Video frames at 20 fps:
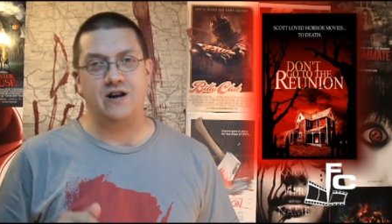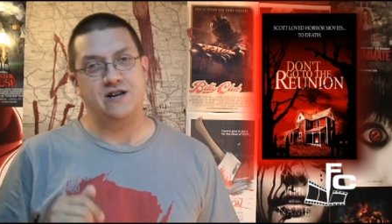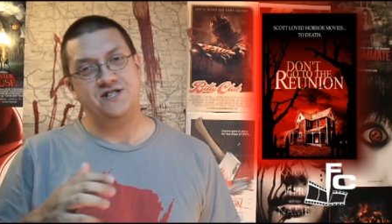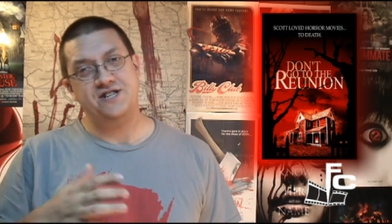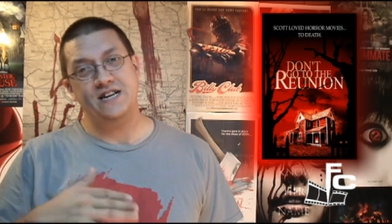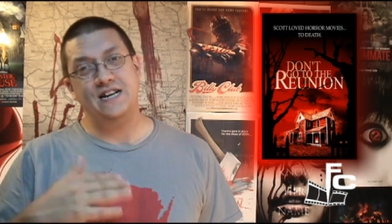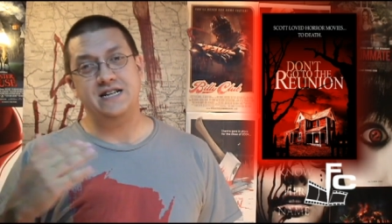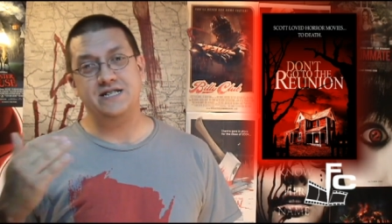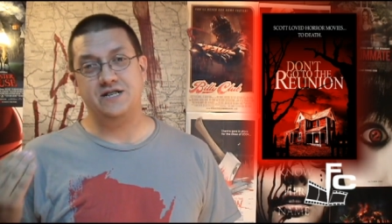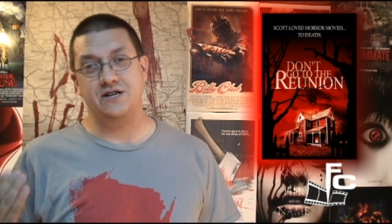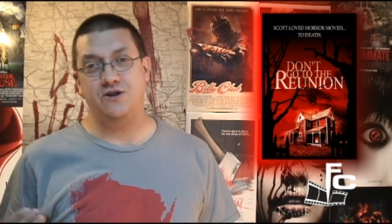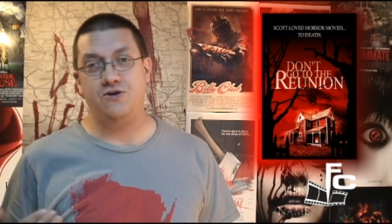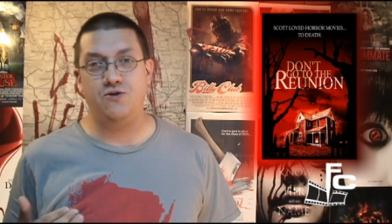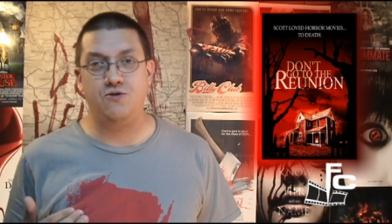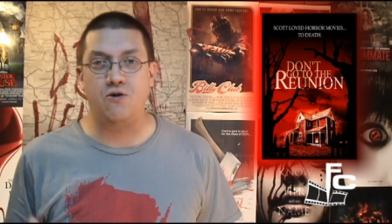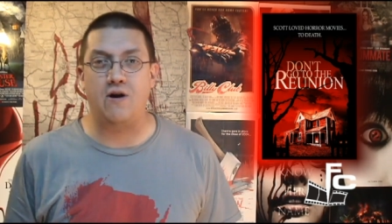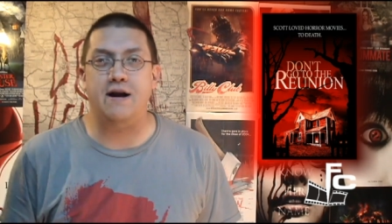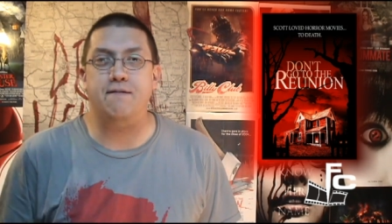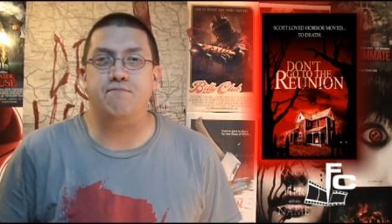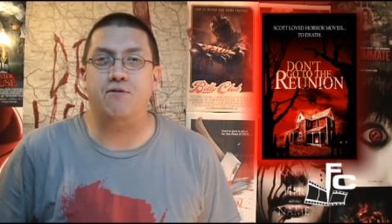uh, she does a
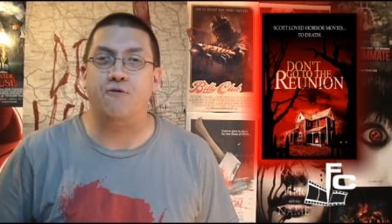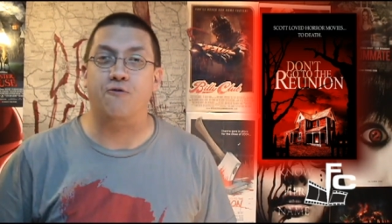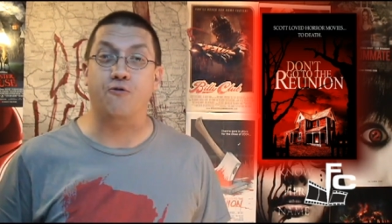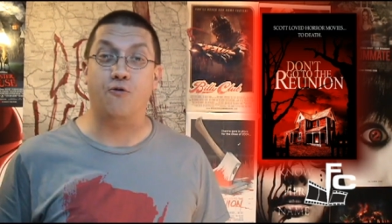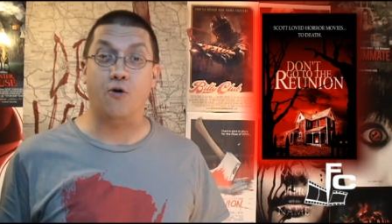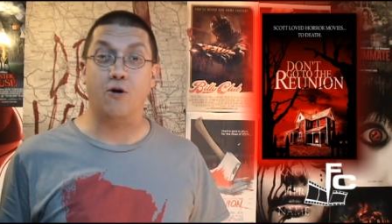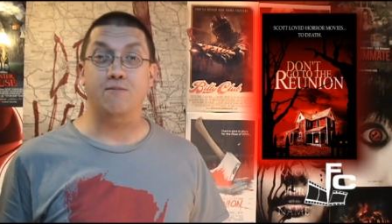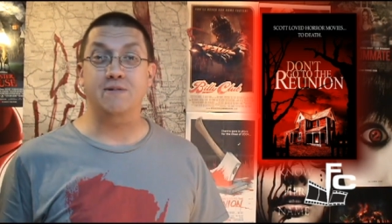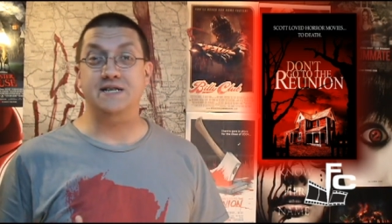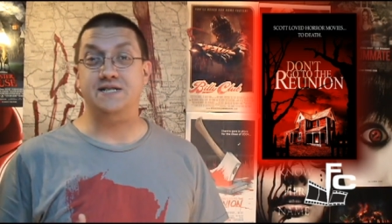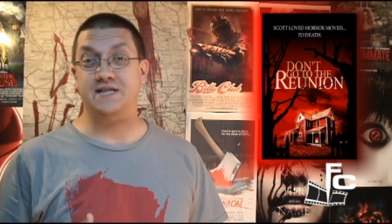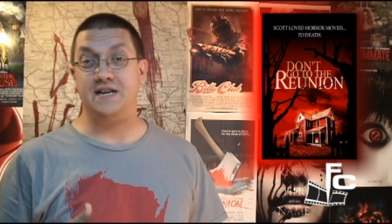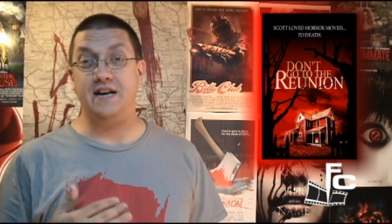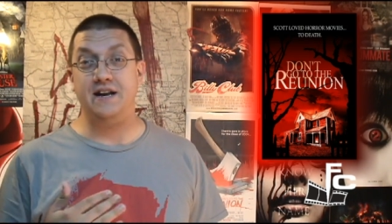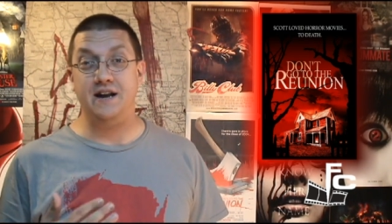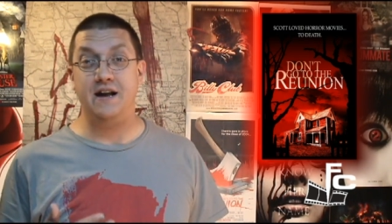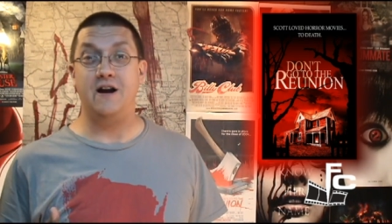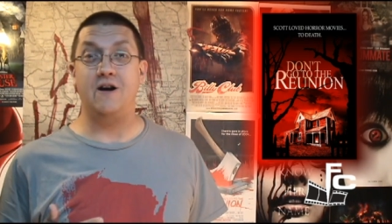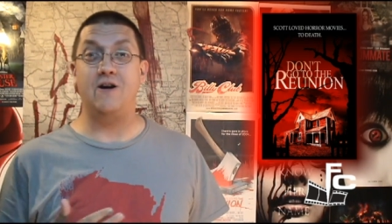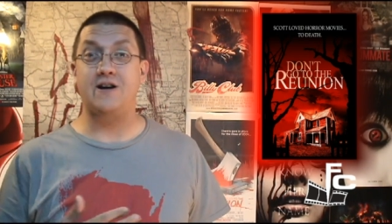great performance
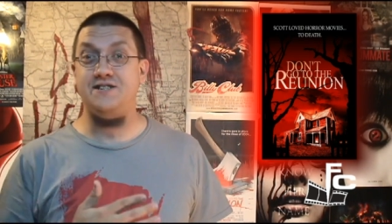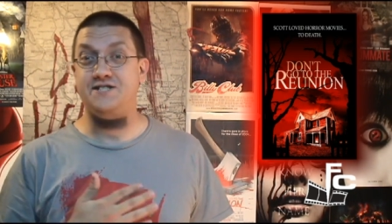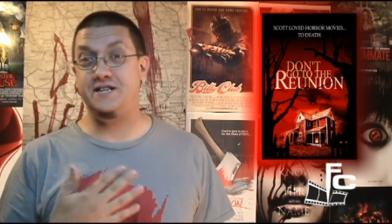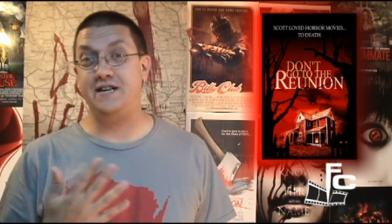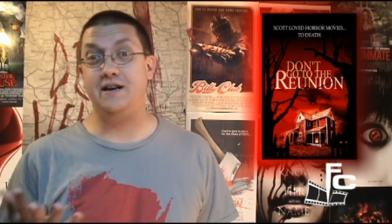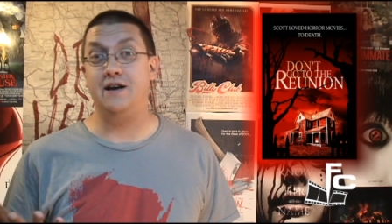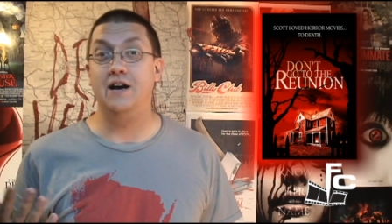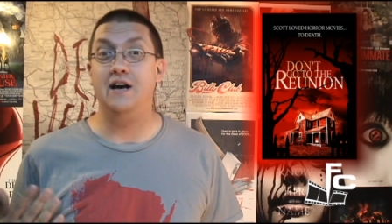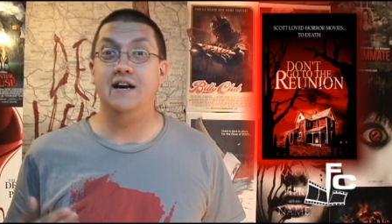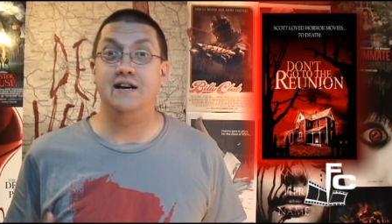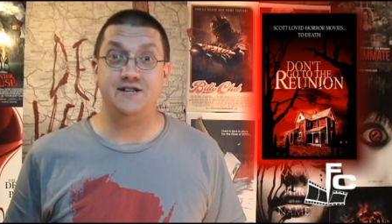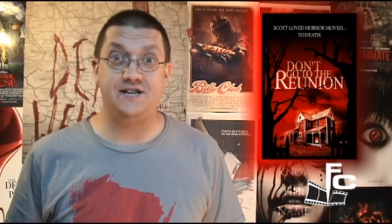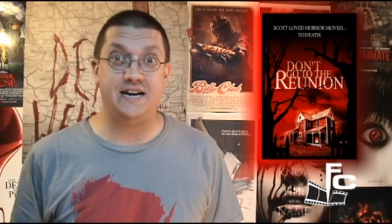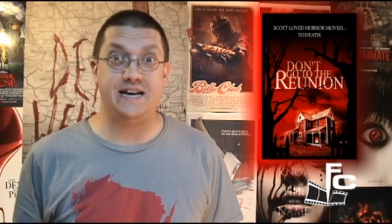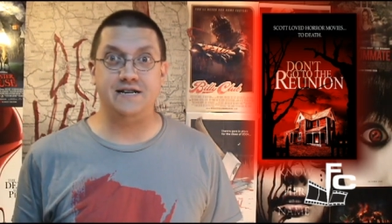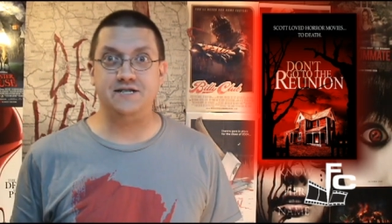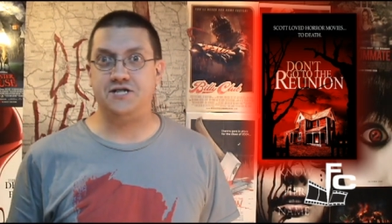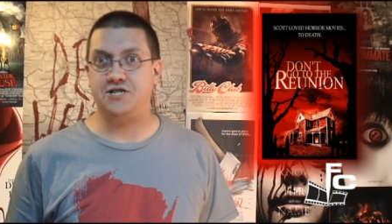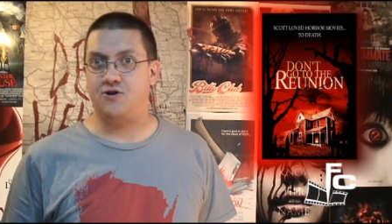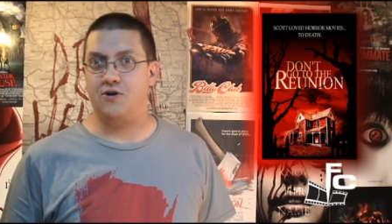in here, and she she
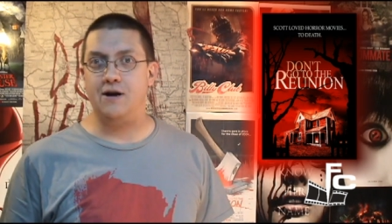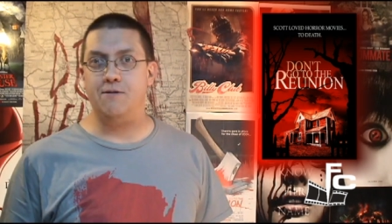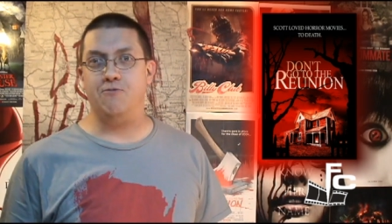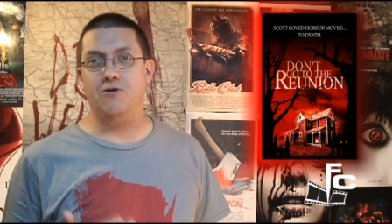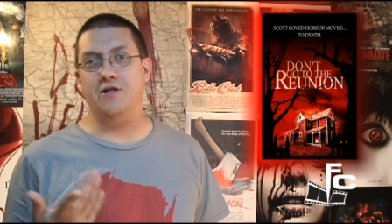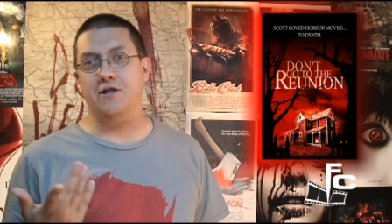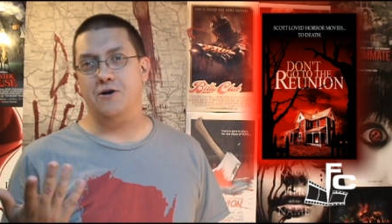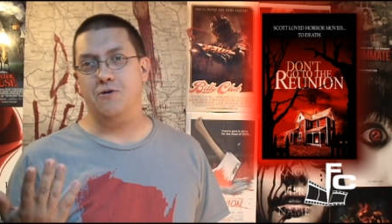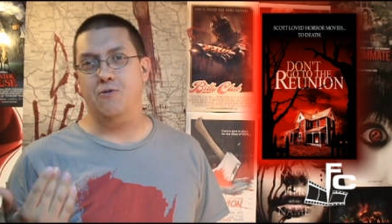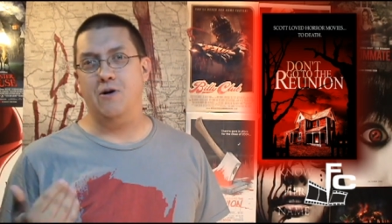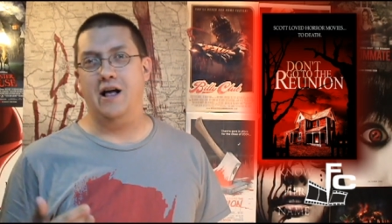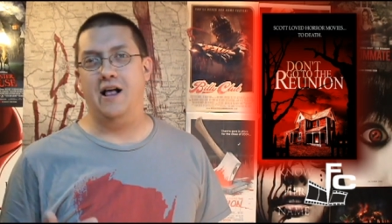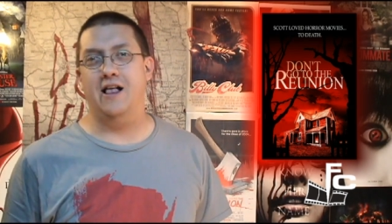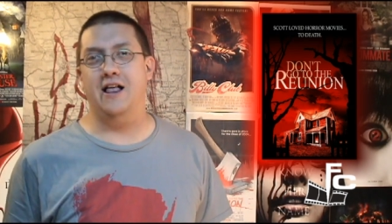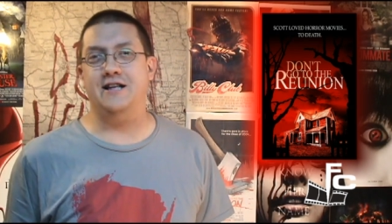can scream really well